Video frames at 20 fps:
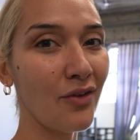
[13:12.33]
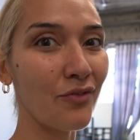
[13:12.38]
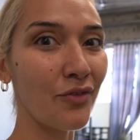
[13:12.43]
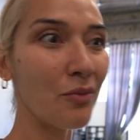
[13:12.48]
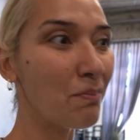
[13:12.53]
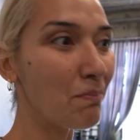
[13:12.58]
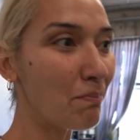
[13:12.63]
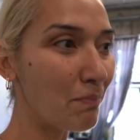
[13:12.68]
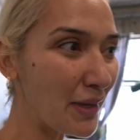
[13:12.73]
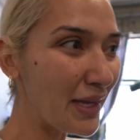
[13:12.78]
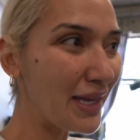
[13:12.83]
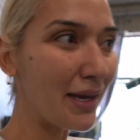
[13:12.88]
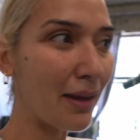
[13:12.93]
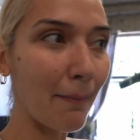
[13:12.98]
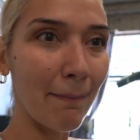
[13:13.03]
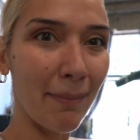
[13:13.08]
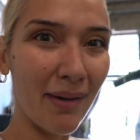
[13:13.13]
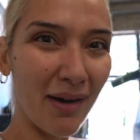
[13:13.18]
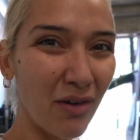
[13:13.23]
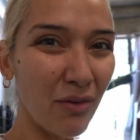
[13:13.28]
from beating
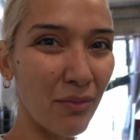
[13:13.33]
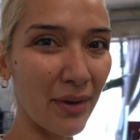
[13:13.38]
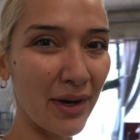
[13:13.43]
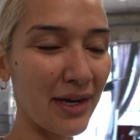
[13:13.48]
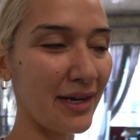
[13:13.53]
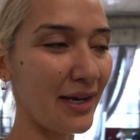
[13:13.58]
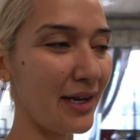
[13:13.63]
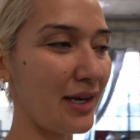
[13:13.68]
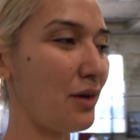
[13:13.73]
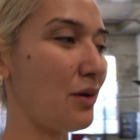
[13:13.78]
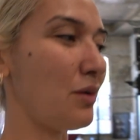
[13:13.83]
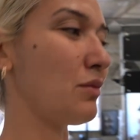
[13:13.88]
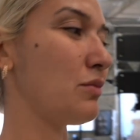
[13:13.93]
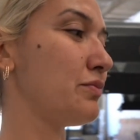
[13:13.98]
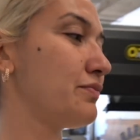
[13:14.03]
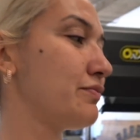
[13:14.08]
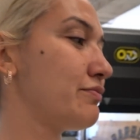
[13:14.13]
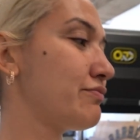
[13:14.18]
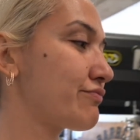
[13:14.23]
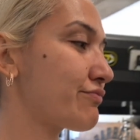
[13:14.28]
Bart right now.
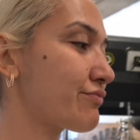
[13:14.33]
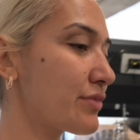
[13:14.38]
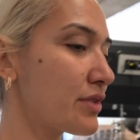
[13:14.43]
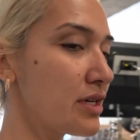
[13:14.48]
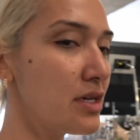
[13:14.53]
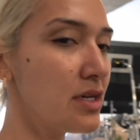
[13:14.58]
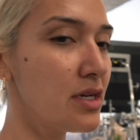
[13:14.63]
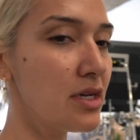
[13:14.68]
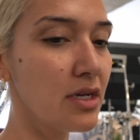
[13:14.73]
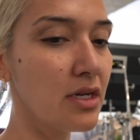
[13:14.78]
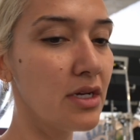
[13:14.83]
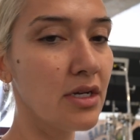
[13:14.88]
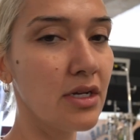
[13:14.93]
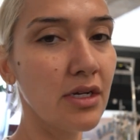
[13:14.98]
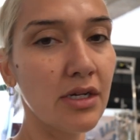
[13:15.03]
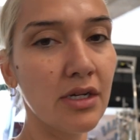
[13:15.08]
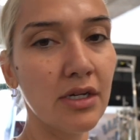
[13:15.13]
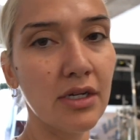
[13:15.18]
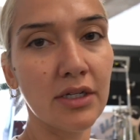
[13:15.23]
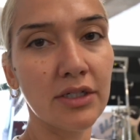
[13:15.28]

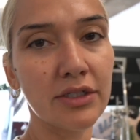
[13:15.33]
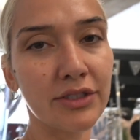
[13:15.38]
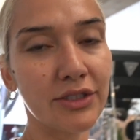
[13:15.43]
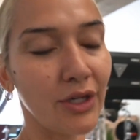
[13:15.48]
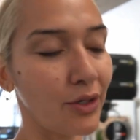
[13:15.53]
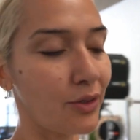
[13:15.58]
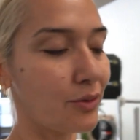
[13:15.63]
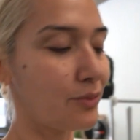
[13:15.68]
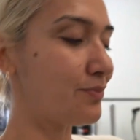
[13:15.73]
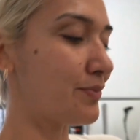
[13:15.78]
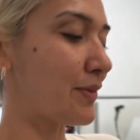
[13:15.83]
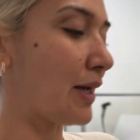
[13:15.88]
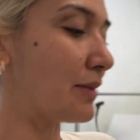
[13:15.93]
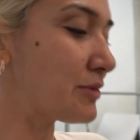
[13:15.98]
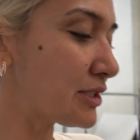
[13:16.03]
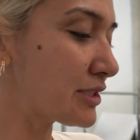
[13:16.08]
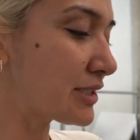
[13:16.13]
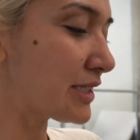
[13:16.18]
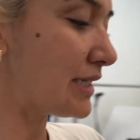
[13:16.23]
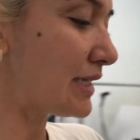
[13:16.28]
So I'm
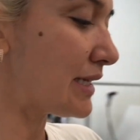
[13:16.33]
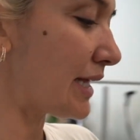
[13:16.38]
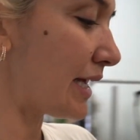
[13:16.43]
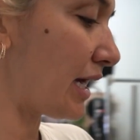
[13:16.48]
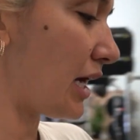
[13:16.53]
just gonna lay